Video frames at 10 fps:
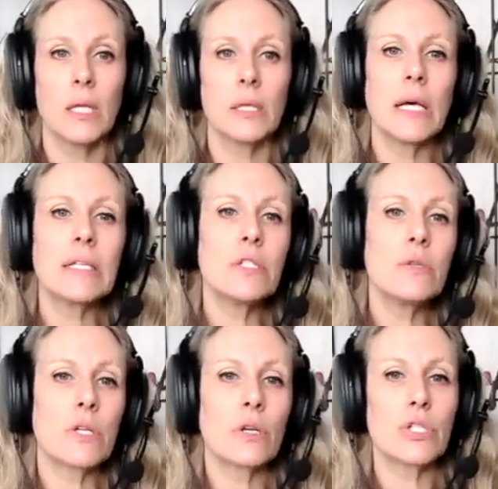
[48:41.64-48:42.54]
Let's
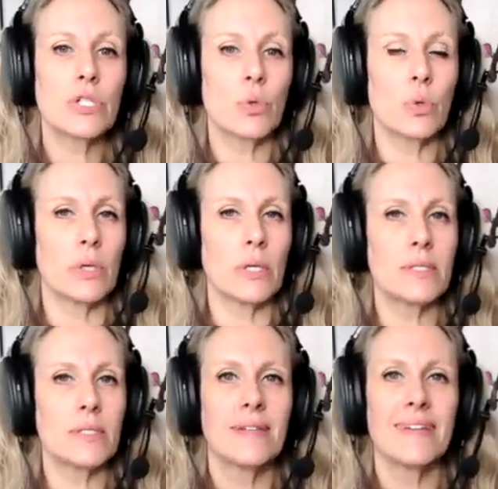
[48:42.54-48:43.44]
use our
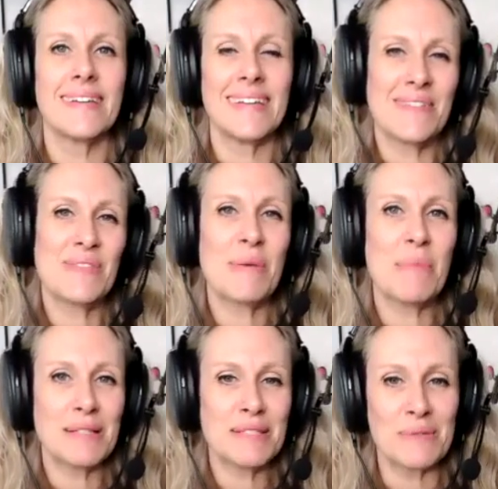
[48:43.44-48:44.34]
stories, even the
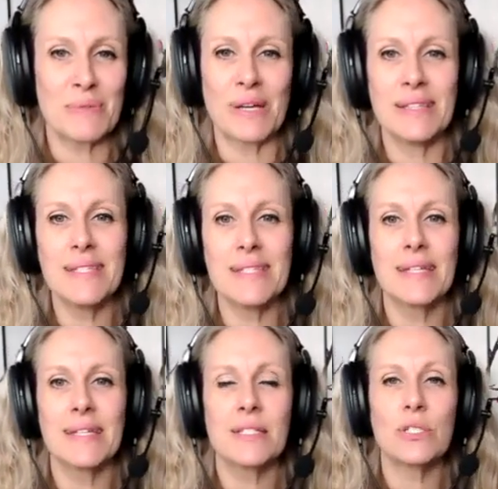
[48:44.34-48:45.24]
messy ones,
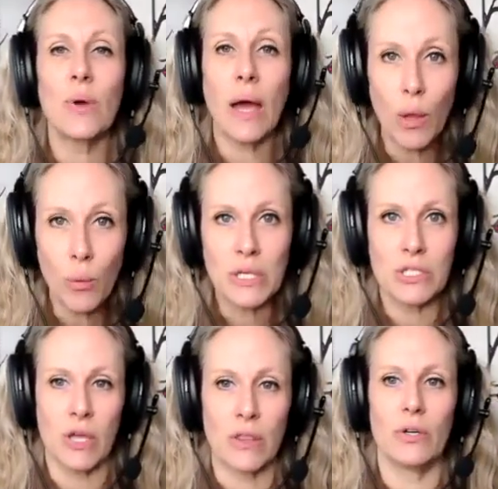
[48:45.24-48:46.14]
to help
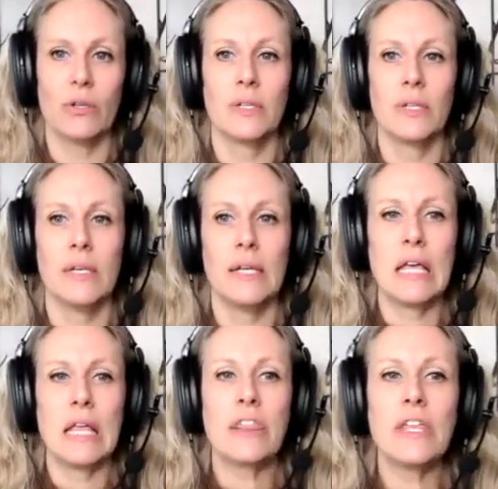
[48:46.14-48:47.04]
each other.
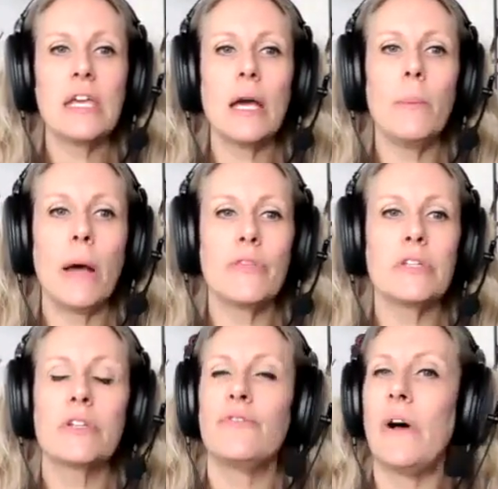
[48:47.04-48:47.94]
Think about the
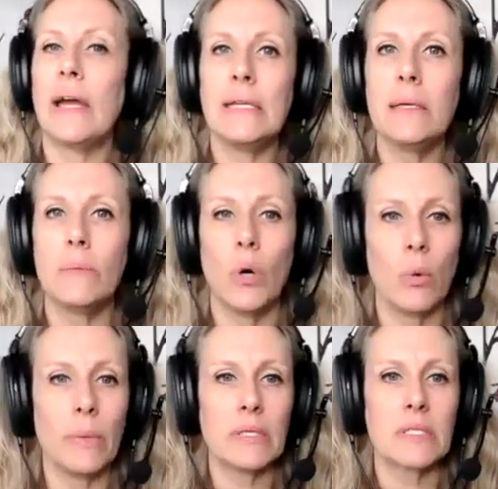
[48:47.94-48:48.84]
defining
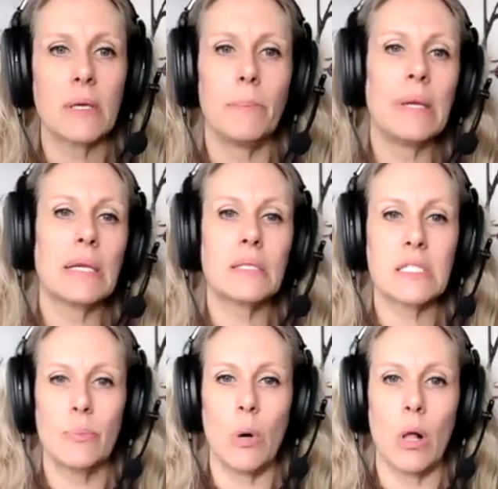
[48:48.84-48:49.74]
moments, big and
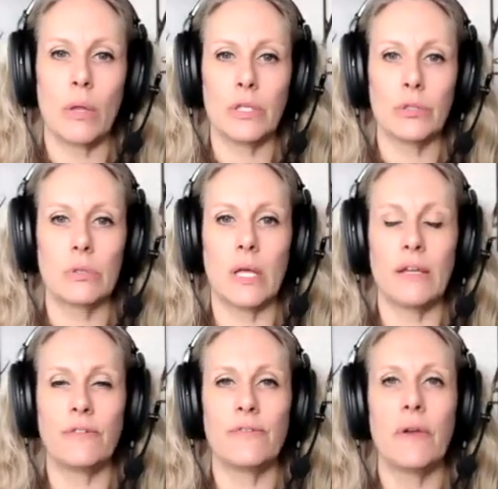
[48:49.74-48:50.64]
small, in your
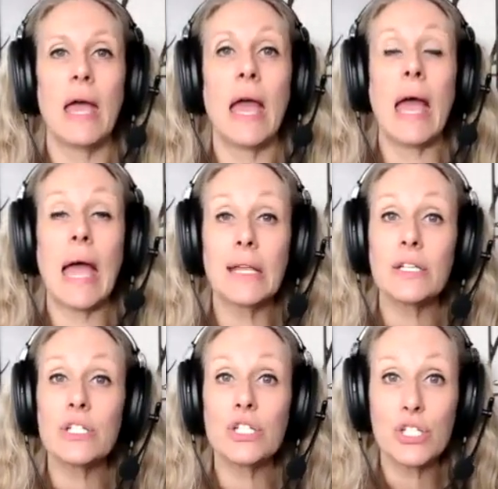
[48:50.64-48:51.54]
life
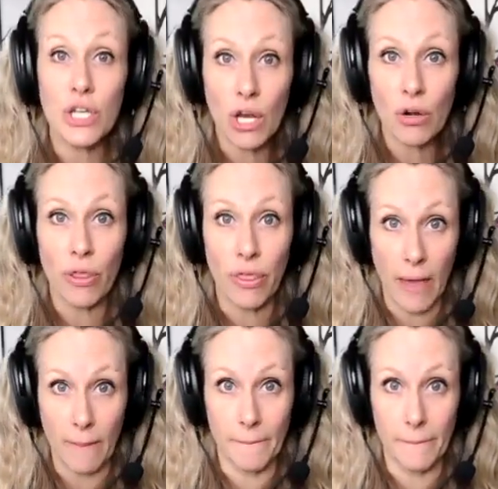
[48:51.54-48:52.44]
and share
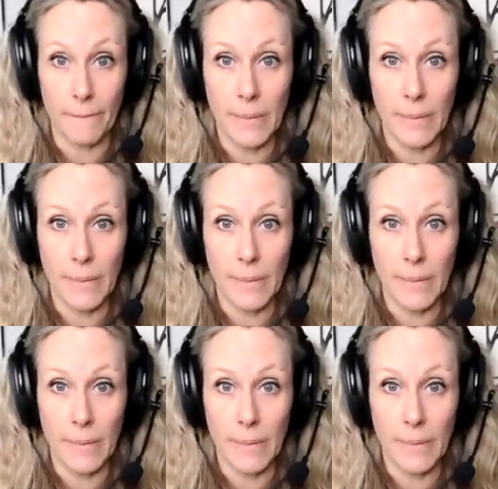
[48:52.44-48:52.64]
them.